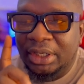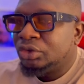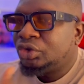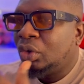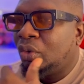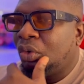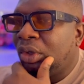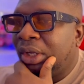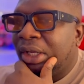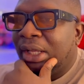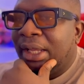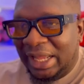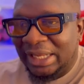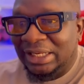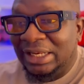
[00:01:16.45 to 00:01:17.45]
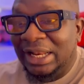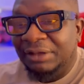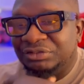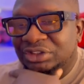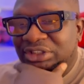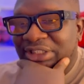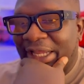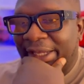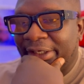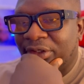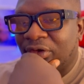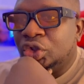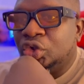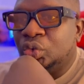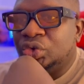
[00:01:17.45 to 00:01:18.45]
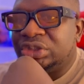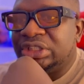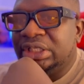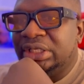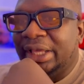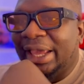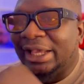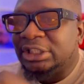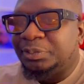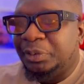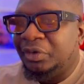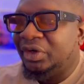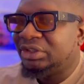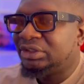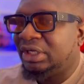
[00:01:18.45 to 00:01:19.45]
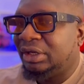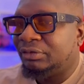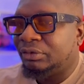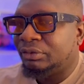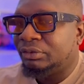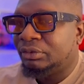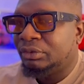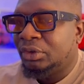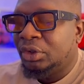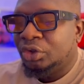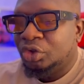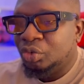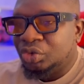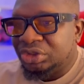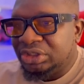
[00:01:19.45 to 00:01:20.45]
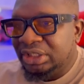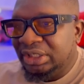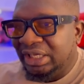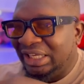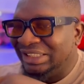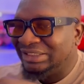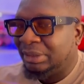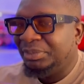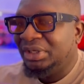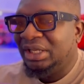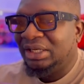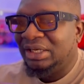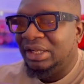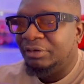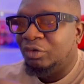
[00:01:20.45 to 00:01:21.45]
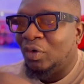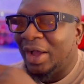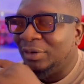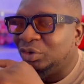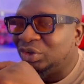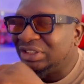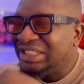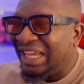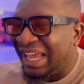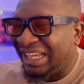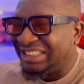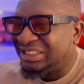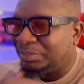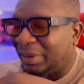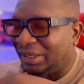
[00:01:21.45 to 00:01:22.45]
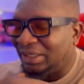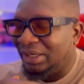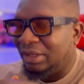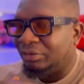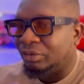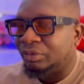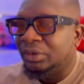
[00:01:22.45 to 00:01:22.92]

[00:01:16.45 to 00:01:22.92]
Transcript: So at the left side, you will see experience level, you see intermediate level, and you see expert level.